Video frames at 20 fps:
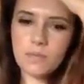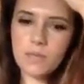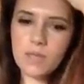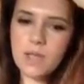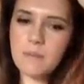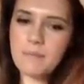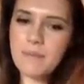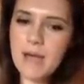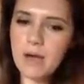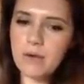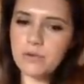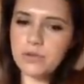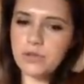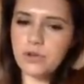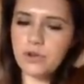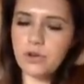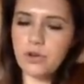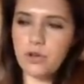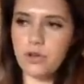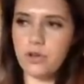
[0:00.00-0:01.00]
about
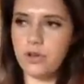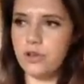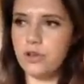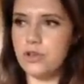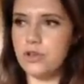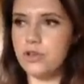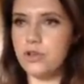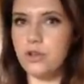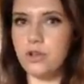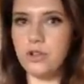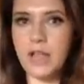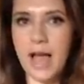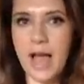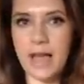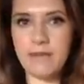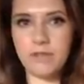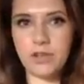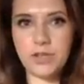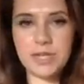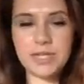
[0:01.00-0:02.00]
your
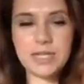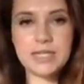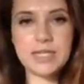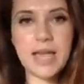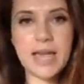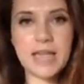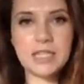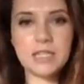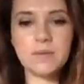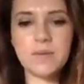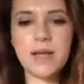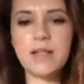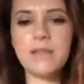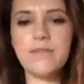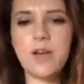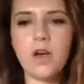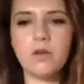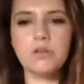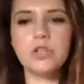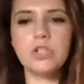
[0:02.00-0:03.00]
life. You need to take some kind
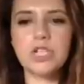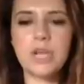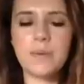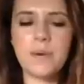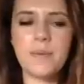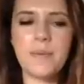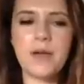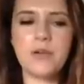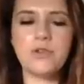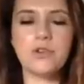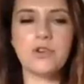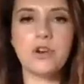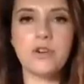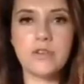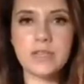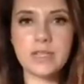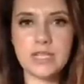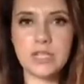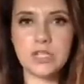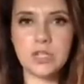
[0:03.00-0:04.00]
of ownership about your
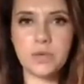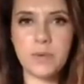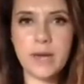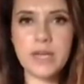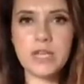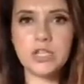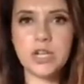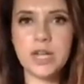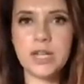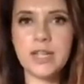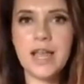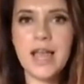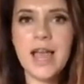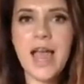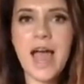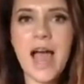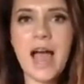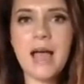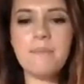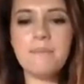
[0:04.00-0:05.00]
current situation
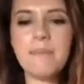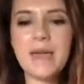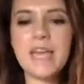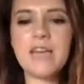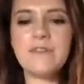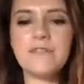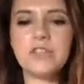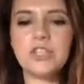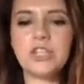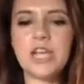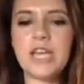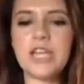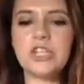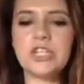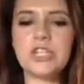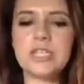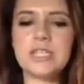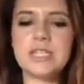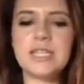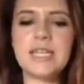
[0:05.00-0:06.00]
and make the
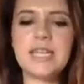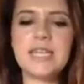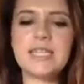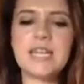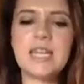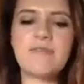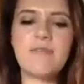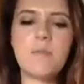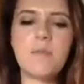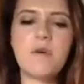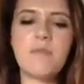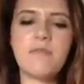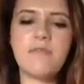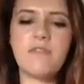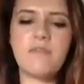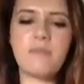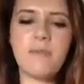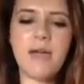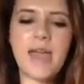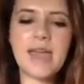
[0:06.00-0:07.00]
changes needed. The month
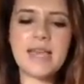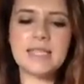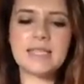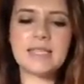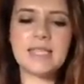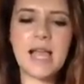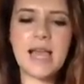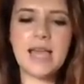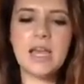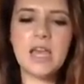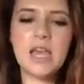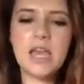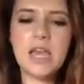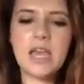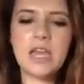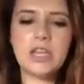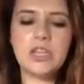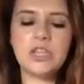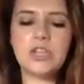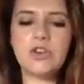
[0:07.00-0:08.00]
of May is like,
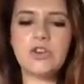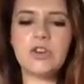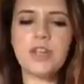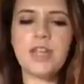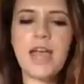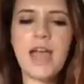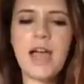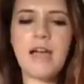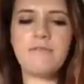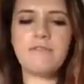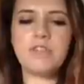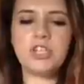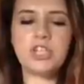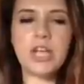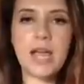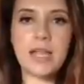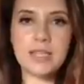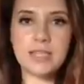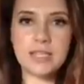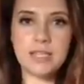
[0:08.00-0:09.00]
you're going to have a
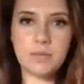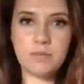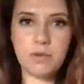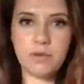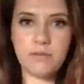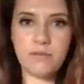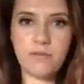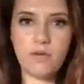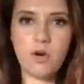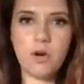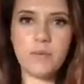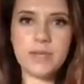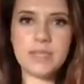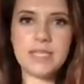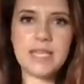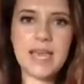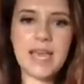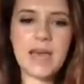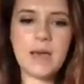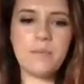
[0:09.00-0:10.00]
chance to move
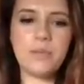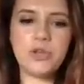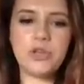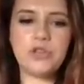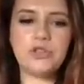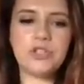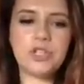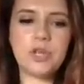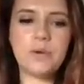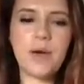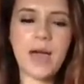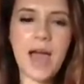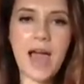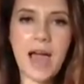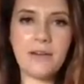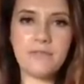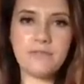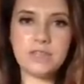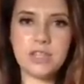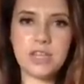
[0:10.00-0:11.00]
forwards here, but you do
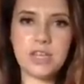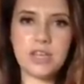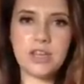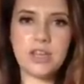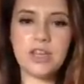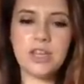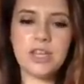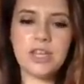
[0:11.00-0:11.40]
have to